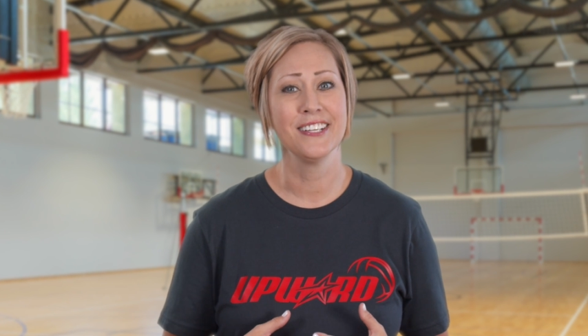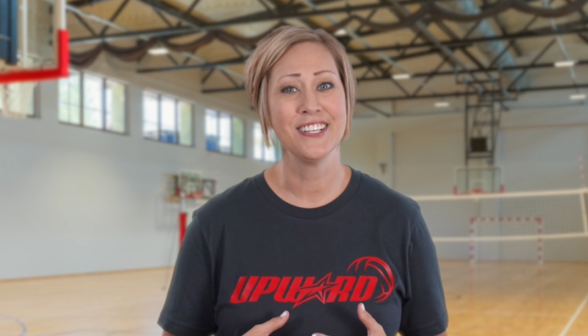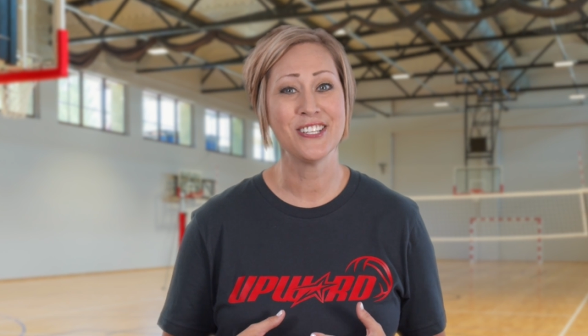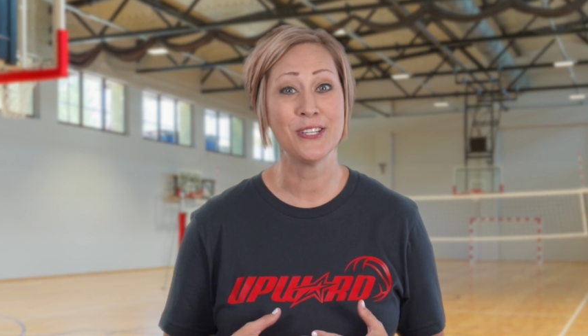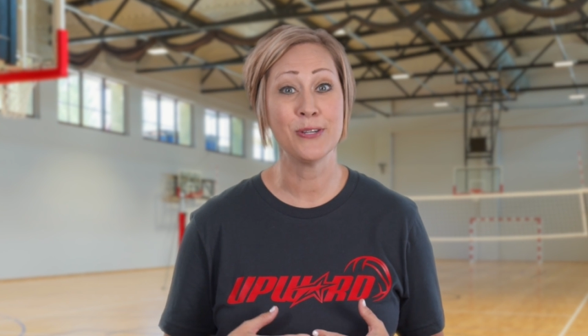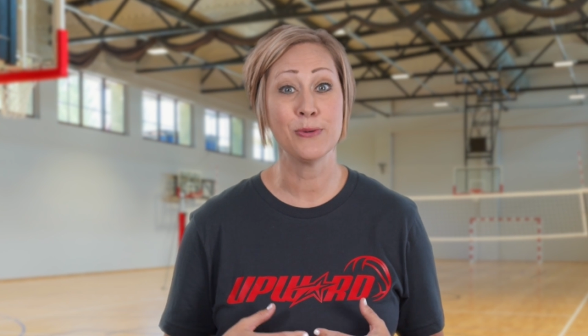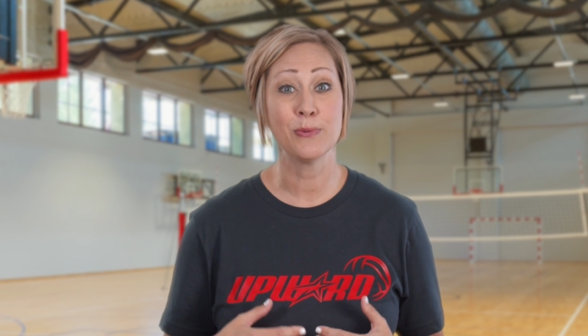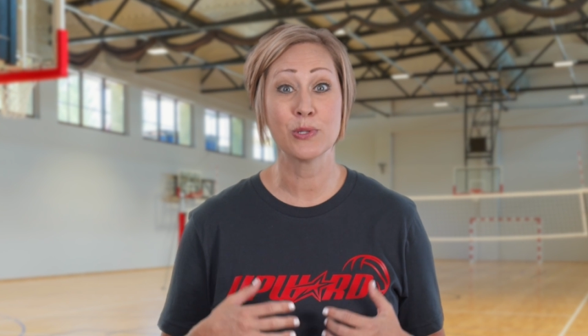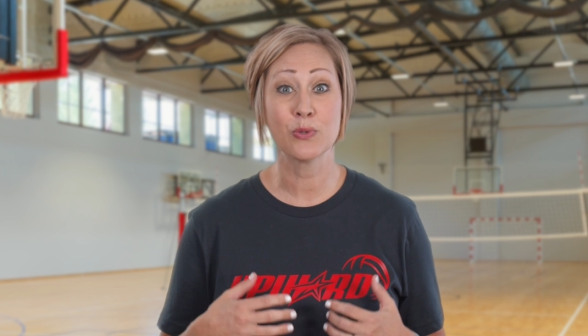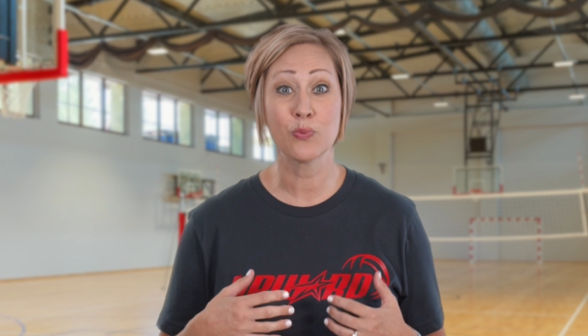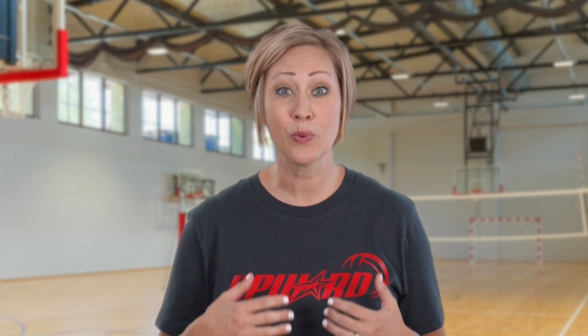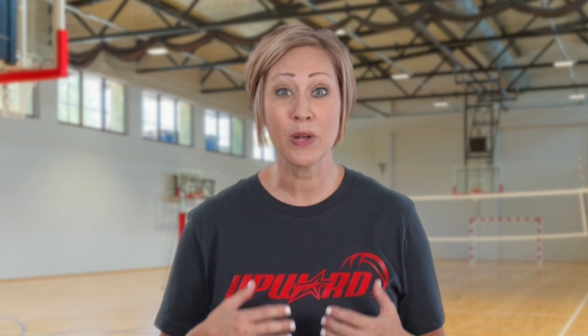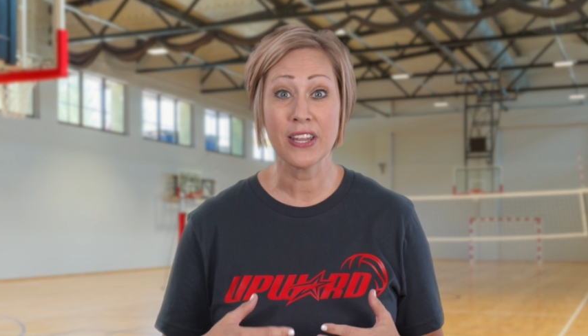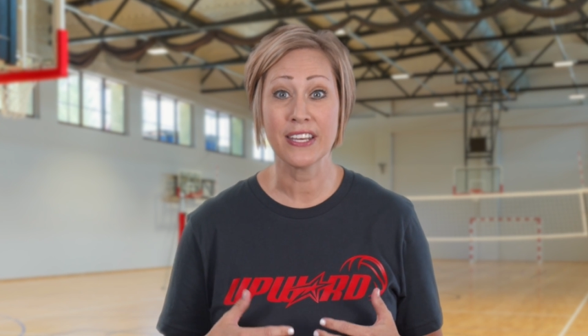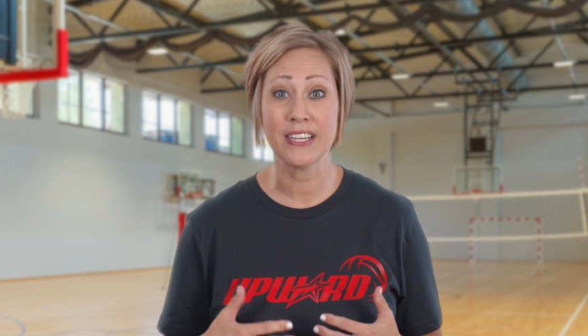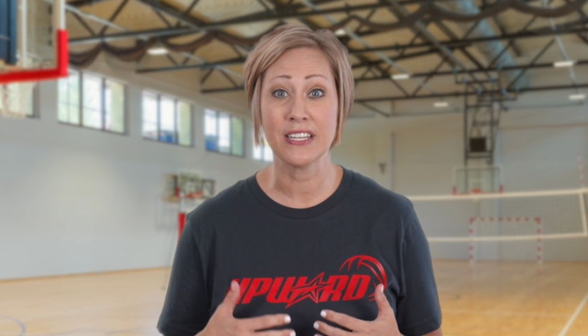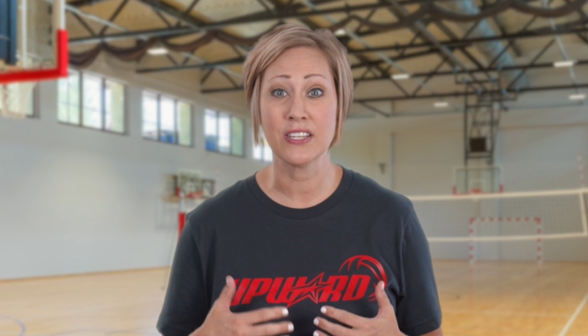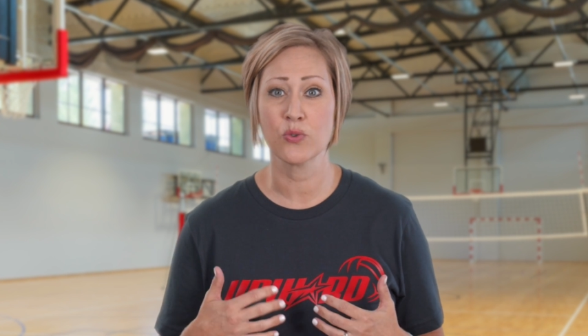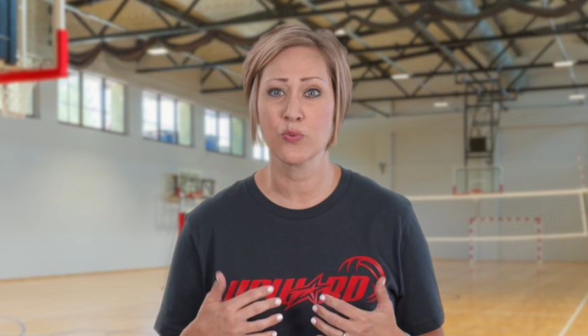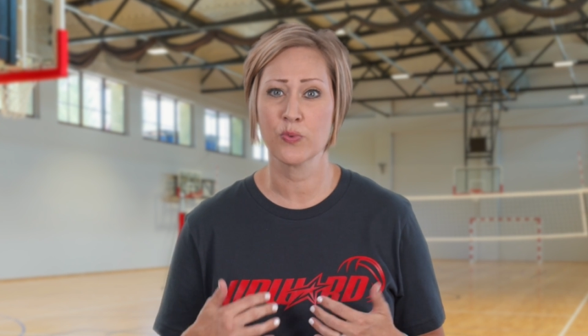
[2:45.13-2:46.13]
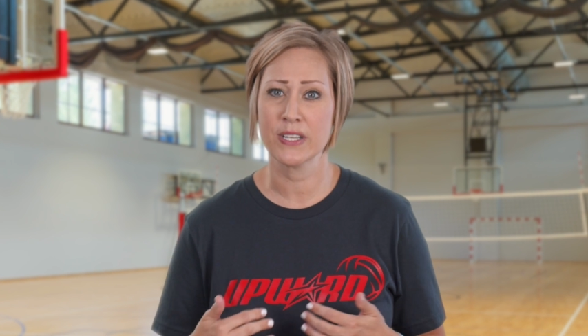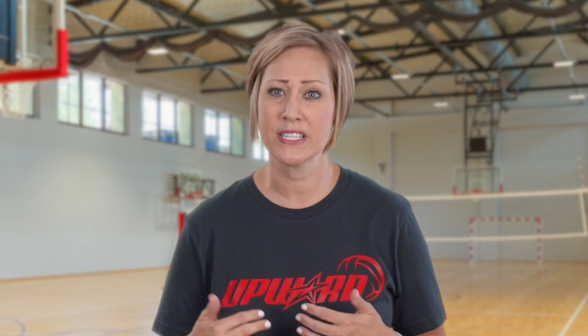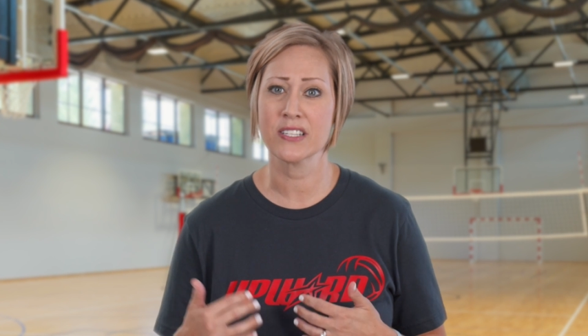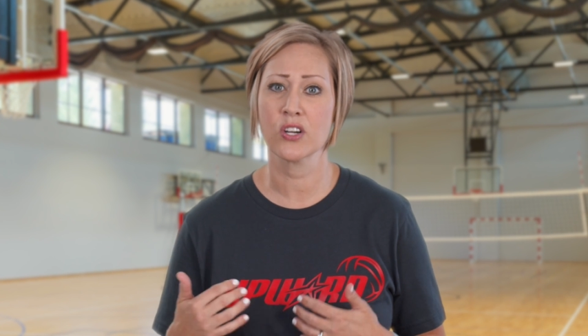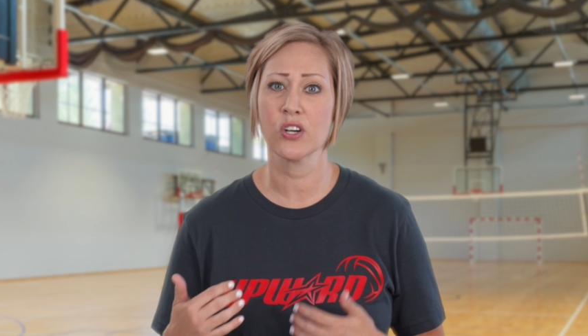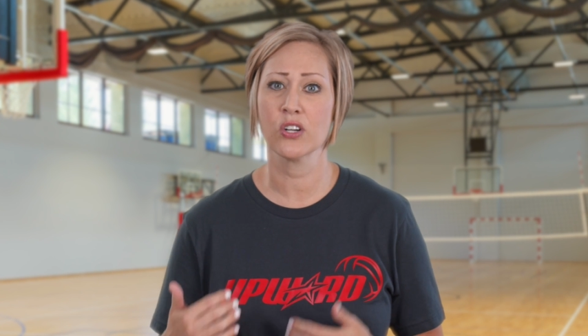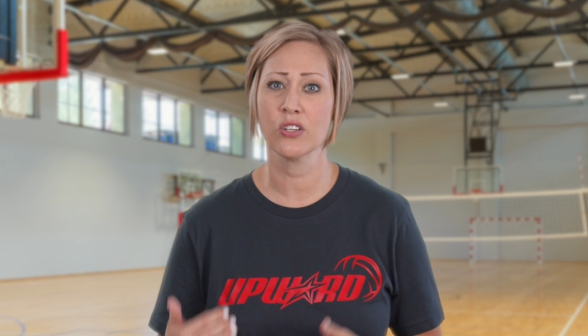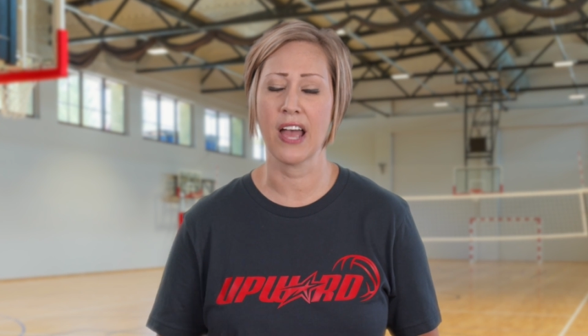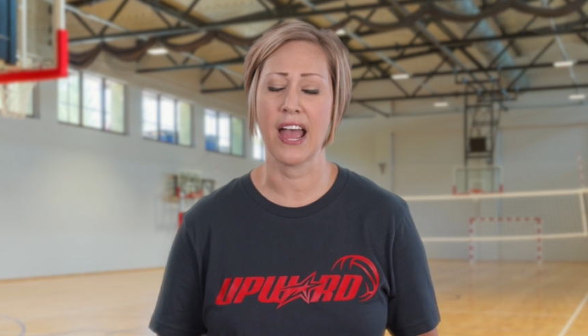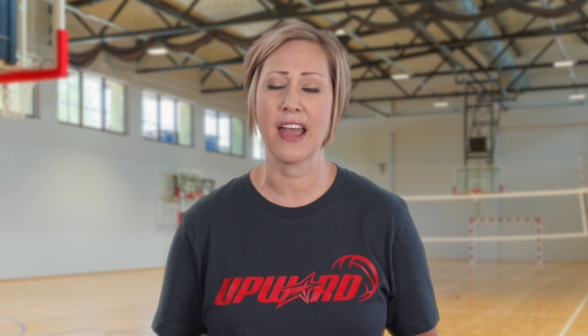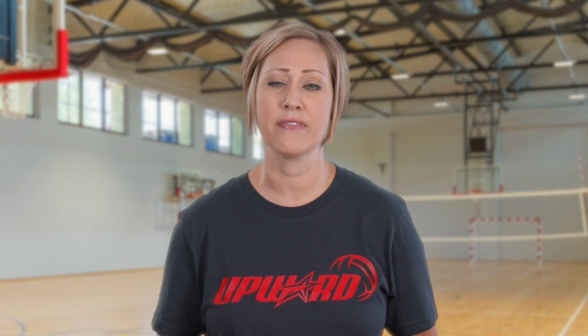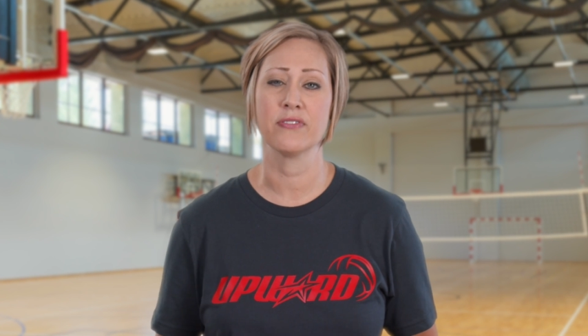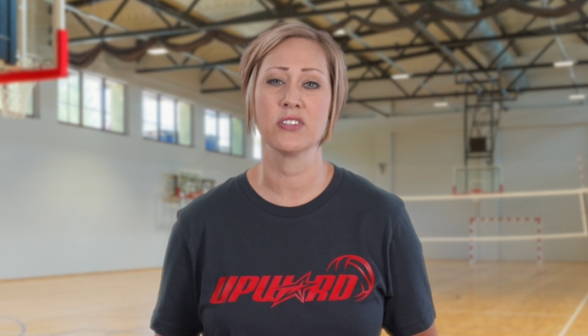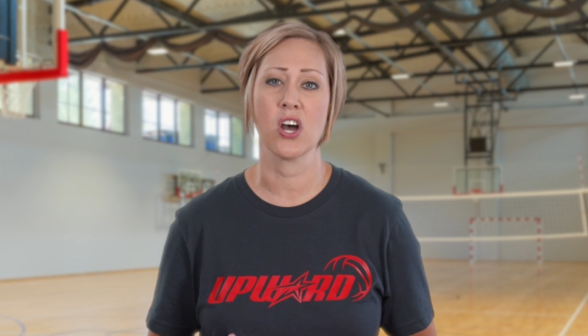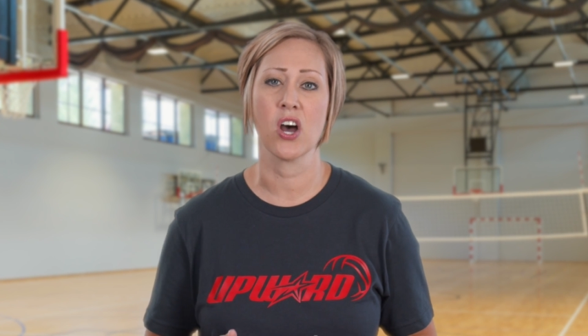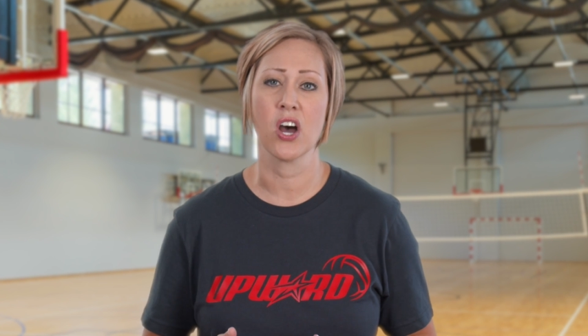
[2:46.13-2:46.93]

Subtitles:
She was willing to risk her life to